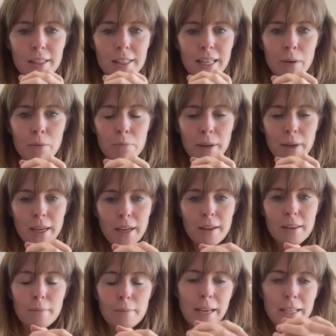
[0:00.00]
So that would be
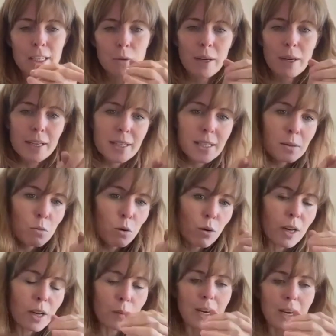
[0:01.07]
the bladder when it's
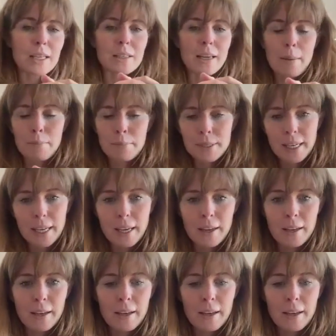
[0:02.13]
smaller, when it's empty.